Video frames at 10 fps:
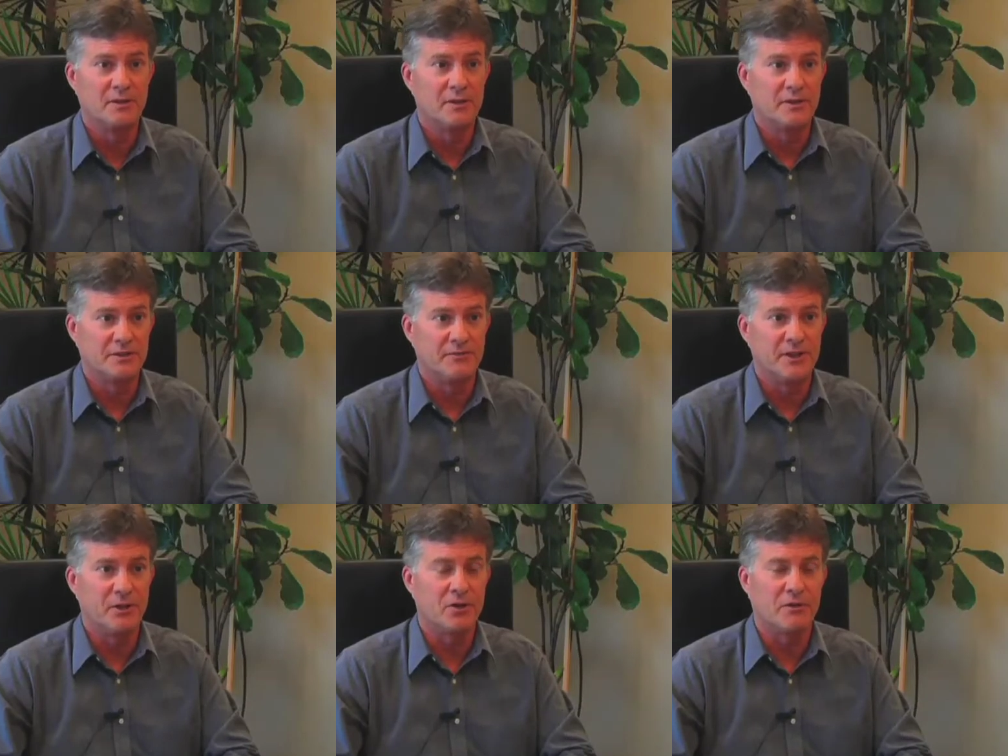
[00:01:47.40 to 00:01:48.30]
This video
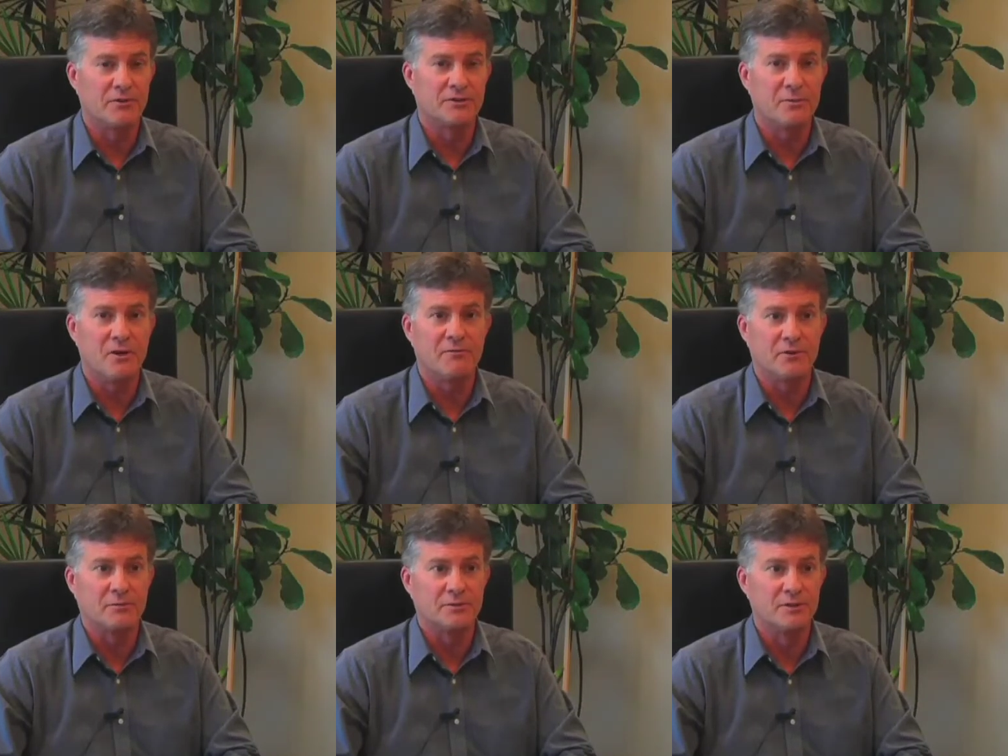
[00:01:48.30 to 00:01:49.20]
covers small
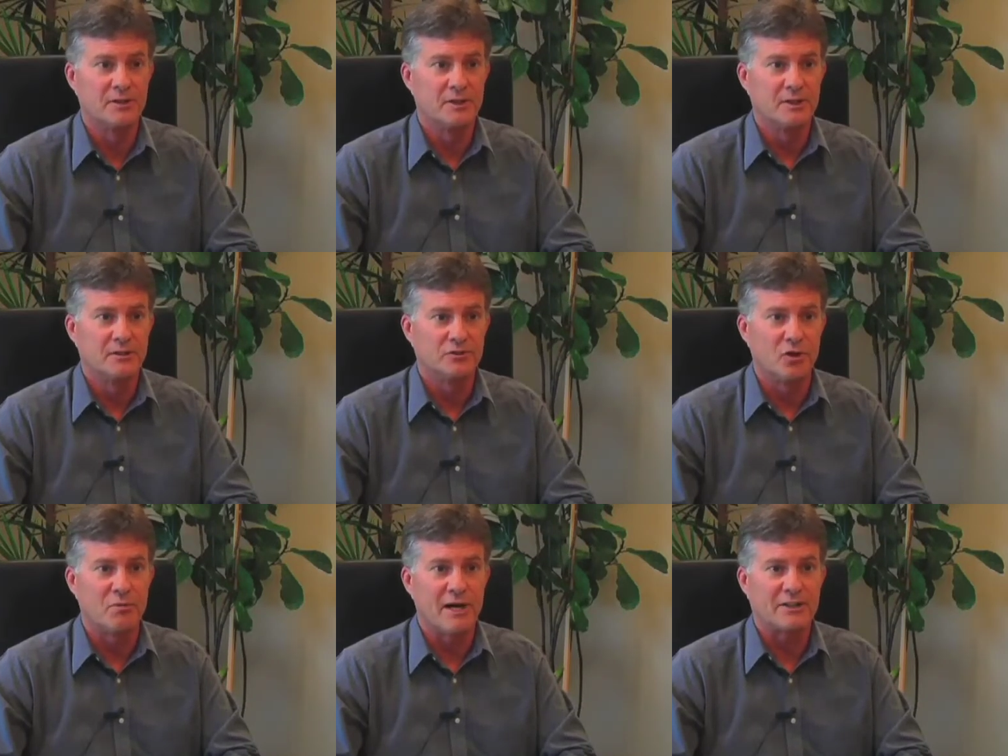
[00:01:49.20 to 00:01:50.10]
firms. Sole
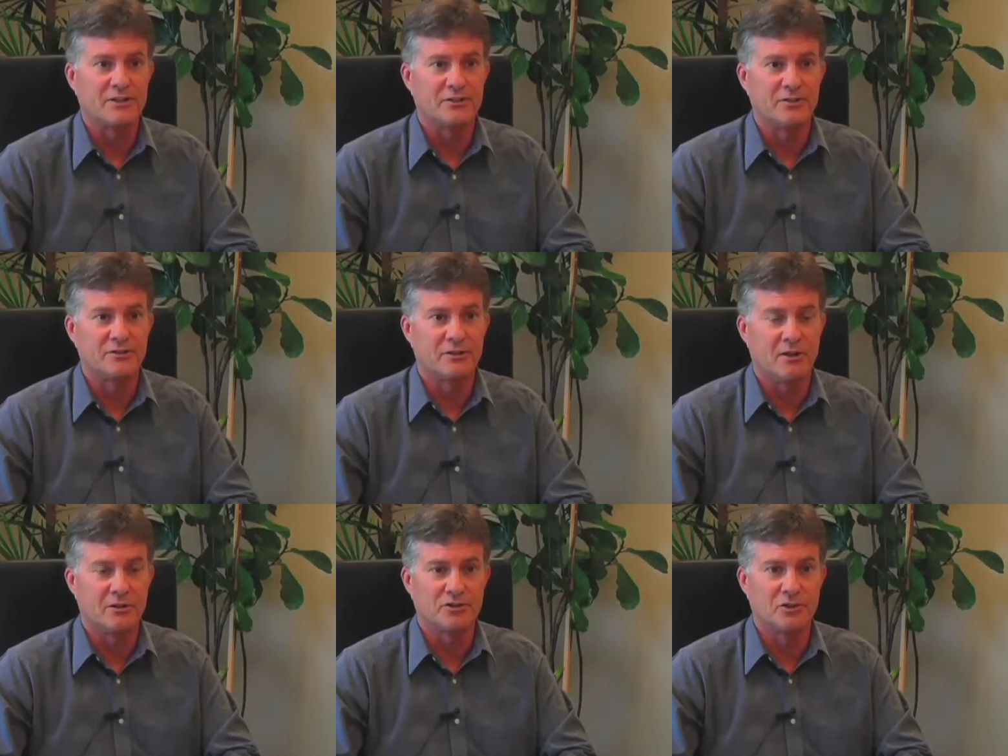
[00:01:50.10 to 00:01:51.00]
practitioners and
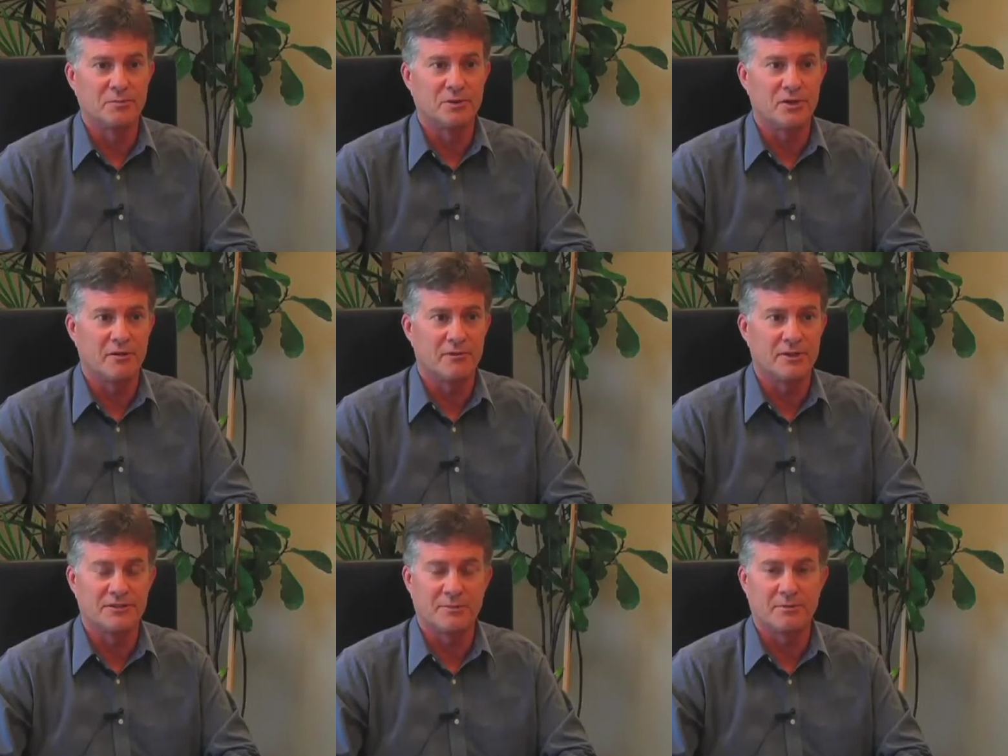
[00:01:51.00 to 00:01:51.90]
large groups are covered in
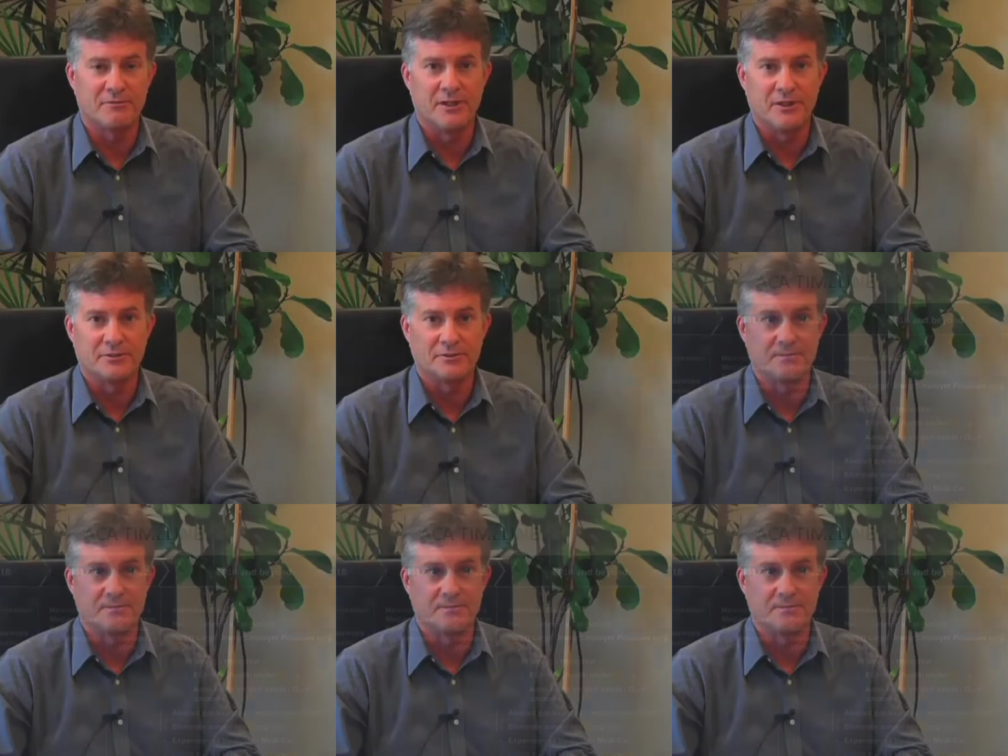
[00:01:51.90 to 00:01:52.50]
separate videos.